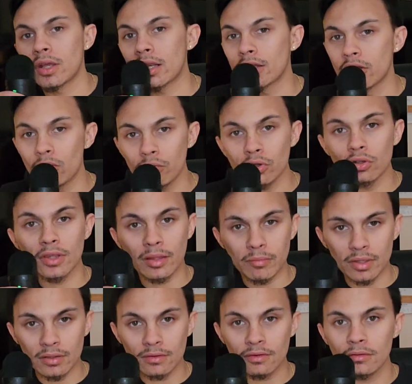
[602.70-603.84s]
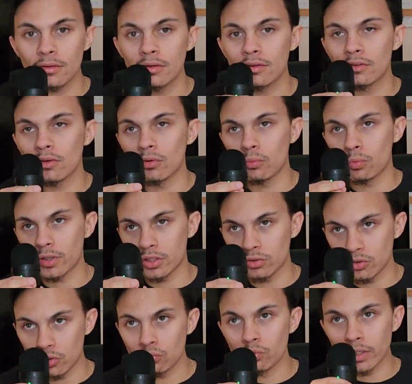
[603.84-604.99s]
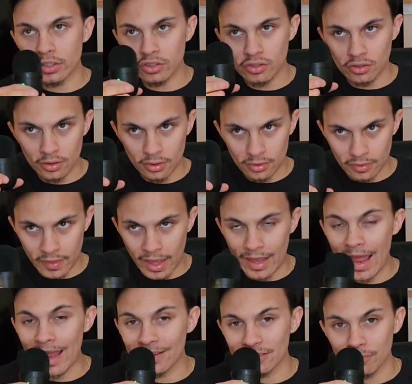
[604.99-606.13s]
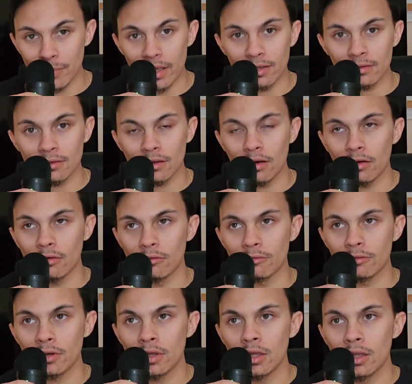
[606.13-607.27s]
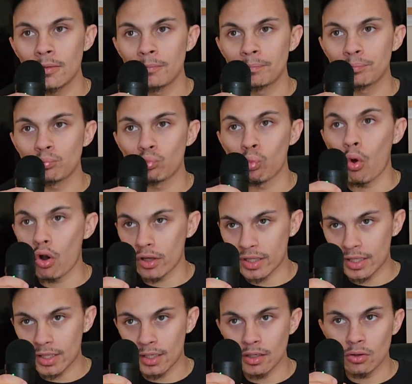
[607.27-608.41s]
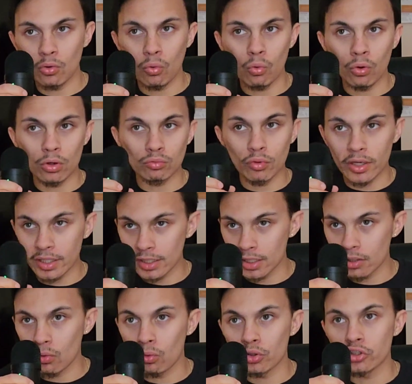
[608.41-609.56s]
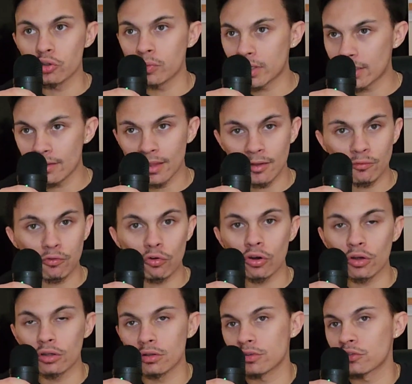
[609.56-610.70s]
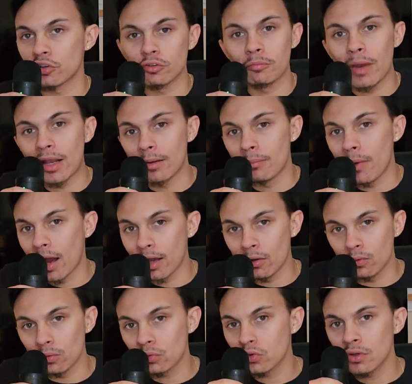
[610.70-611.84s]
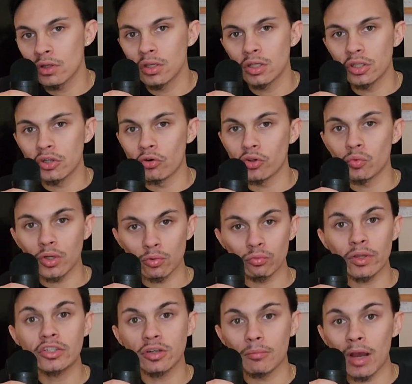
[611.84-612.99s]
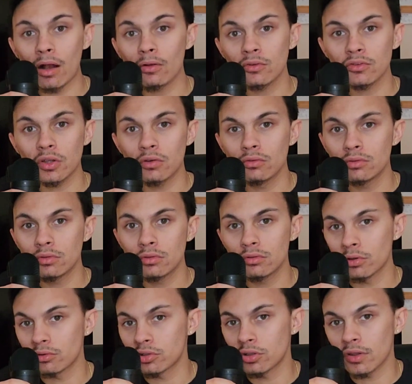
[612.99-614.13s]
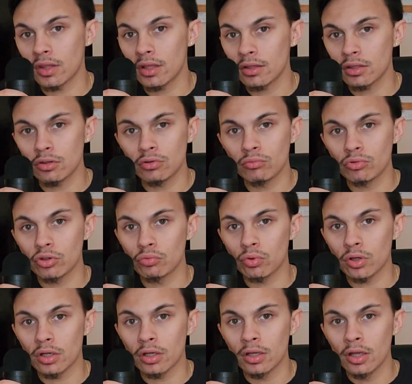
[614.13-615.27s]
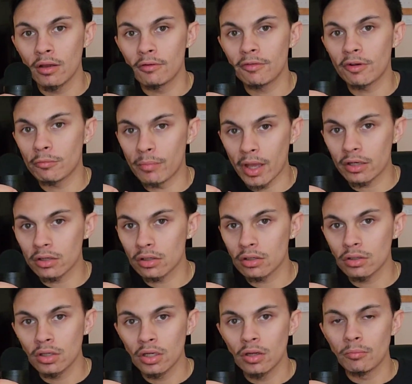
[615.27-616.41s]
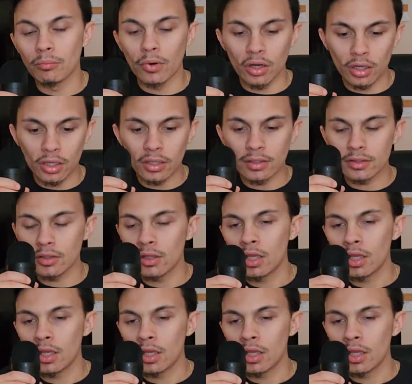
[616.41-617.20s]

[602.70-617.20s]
got to know your limits. So when you do reach that aspect of walking or running or doing anything for a certain amount of miles, you want to reach a milestone, don't you think? You want to feel better, but